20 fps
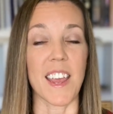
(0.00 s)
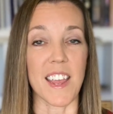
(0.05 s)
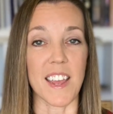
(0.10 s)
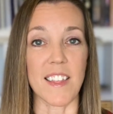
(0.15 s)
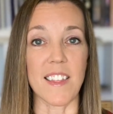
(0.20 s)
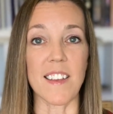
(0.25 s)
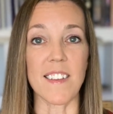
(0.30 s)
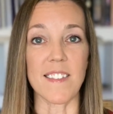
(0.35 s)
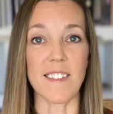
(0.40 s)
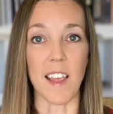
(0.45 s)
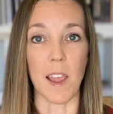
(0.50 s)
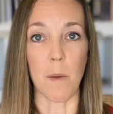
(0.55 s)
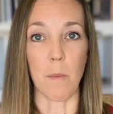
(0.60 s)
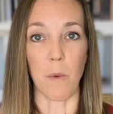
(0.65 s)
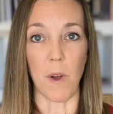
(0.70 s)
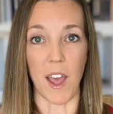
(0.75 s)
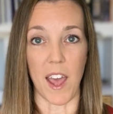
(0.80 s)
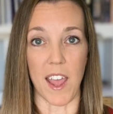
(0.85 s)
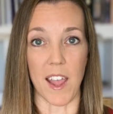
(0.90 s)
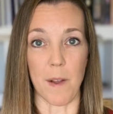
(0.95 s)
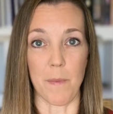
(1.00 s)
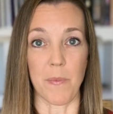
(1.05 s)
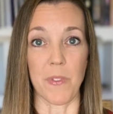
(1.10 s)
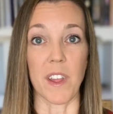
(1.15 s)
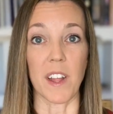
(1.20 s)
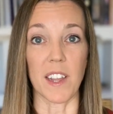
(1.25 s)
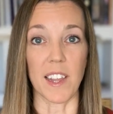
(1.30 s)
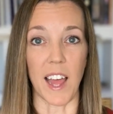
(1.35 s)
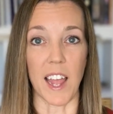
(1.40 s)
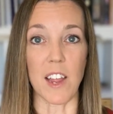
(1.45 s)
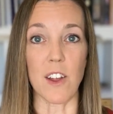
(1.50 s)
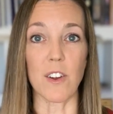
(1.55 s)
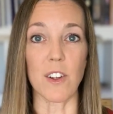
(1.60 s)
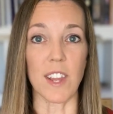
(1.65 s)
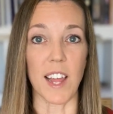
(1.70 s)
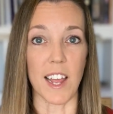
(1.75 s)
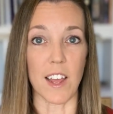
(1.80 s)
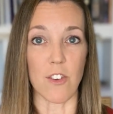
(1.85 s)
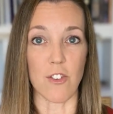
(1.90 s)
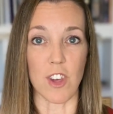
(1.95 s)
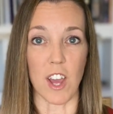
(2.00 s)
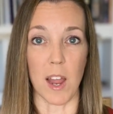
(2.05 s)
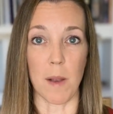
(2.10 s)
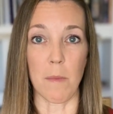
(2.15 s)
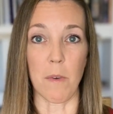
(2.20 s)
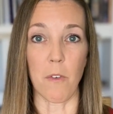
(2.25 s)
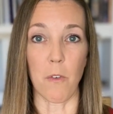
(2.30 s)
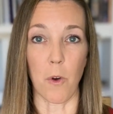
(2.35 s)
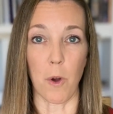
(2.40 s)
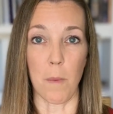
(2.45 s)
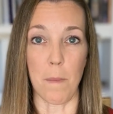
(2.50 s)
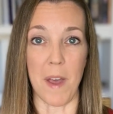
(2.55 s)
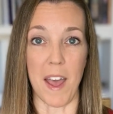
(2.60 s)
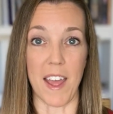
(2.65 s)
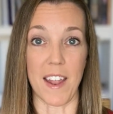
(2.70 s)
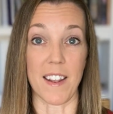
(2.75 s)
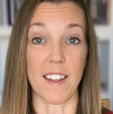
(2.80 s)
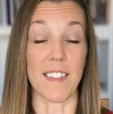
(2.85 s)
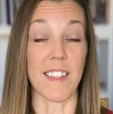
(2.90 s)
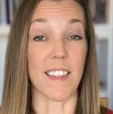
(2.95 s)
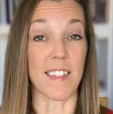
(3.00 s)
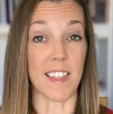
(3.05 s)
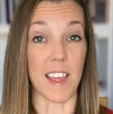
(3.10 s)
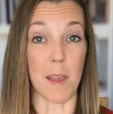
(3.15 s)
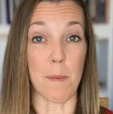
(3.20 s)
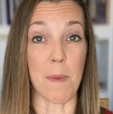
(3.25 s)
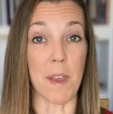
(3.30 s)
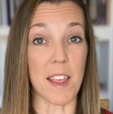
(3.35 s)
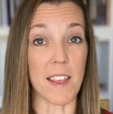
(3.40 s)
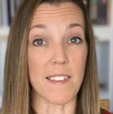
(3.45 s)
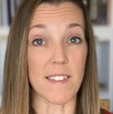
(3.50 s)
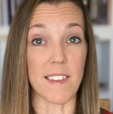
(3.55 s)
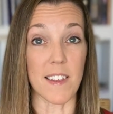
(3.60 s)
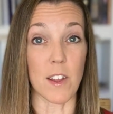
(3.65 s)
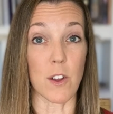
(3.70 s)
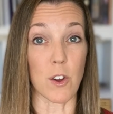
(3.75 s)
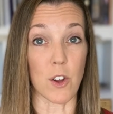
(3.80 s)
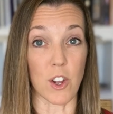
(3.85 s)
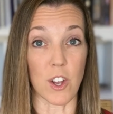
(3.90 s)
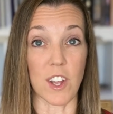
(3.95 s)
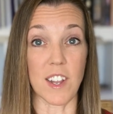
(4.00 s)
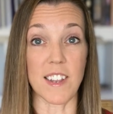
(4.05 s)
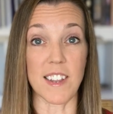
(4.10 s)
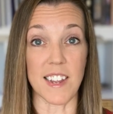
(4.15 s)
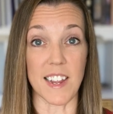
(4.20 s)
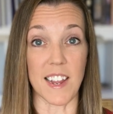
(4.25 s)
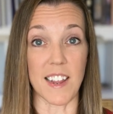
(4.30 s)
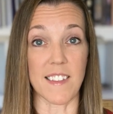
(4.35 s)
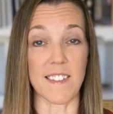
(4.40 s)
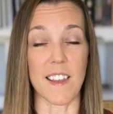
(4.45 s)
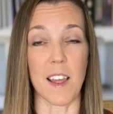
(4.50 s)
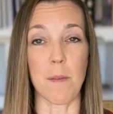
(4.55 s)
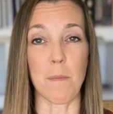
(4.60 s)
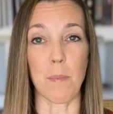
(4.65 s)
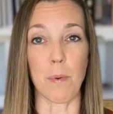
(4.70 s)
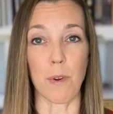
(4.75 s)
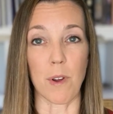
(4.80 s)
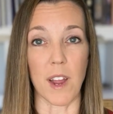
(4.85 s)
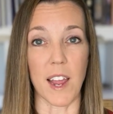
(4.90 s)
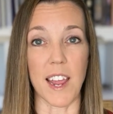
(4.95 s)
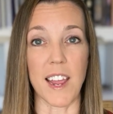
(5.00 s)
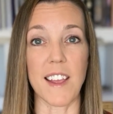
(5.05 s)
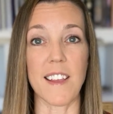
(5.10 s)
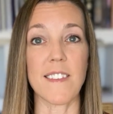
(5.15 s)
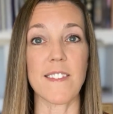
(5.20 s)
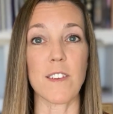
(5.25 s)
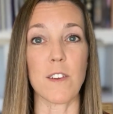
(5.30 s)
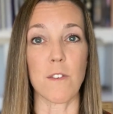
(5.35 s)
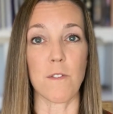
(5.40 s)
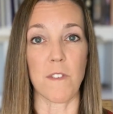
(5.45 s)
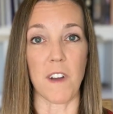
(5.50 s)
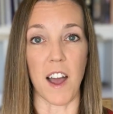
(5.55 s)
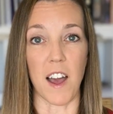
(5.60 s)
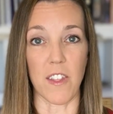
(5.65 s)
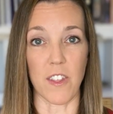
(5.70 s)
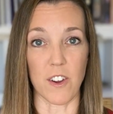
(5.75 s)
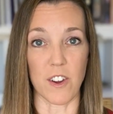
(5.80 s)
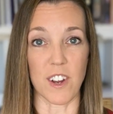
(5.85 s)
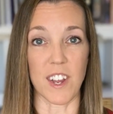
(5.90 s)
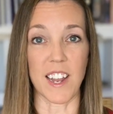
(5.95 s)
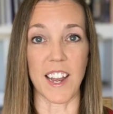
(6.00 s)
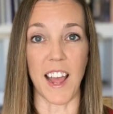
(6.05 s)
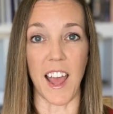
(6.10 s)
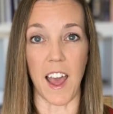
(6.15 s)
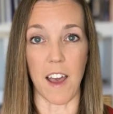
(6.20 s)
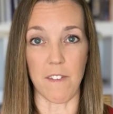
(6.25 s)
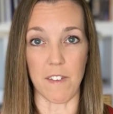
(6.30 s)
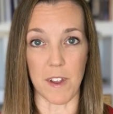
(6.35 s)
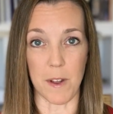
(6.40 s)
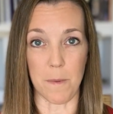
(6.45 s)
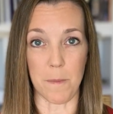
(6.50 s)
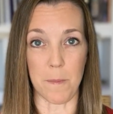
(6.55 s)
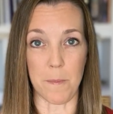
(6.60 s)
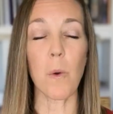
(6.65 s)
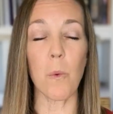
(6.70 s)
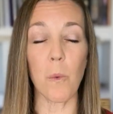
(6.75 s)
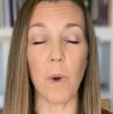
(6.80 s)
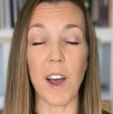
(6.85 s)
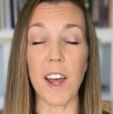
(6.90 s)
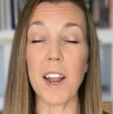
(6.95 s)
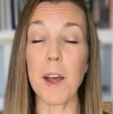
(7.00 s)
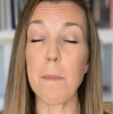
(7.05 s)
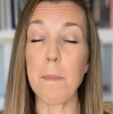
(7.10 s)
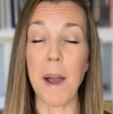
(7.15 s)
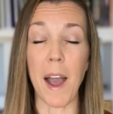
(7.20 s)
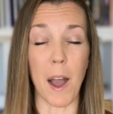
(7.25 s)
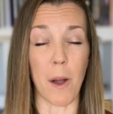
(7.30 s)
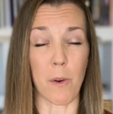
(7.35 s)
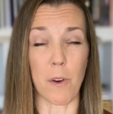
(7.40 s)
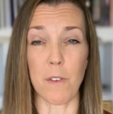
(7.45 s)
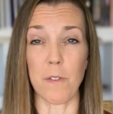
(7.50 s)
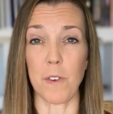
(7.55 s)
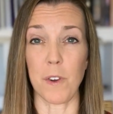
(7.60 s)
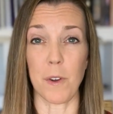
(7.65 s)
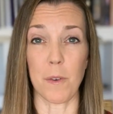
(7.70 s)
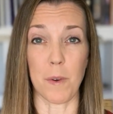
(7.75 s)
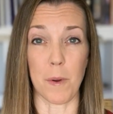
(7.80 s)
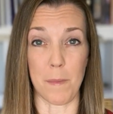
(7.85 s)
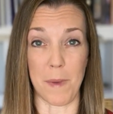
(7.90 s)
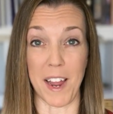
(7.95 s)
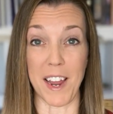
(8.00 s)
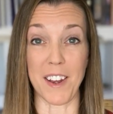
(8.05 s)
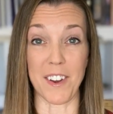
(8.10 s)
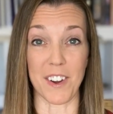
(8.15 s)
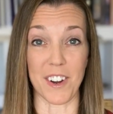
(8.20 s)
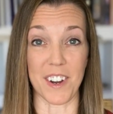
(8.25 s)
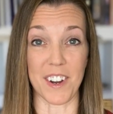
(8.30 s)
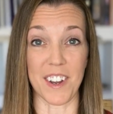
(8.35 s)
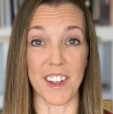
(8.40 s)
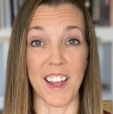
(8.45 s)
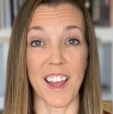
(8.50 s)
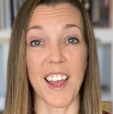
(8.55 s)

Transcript: In the same way, let your light shine before men, that they may see your good deeds and praise your Father in heaven. What a powerful reminder.